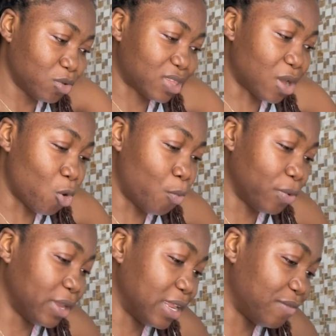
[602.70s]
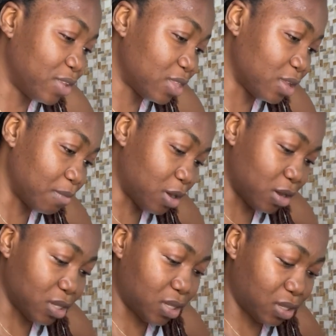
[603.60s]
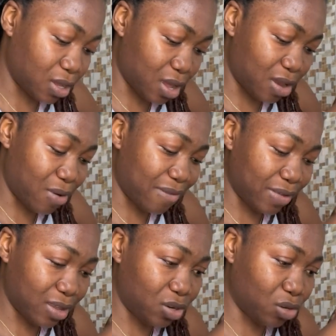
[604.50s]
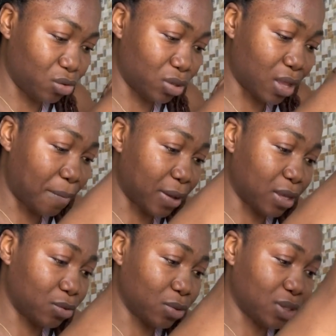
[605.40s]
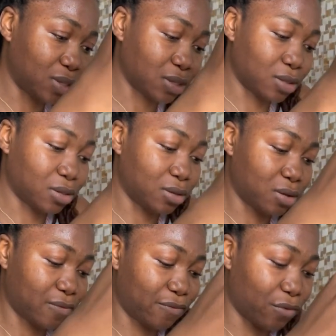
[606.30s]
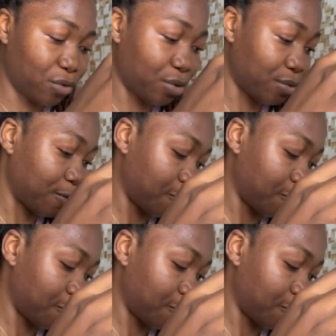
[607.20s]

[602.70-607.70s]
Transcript: not start opening everything because i don't have anything to start packing this things for real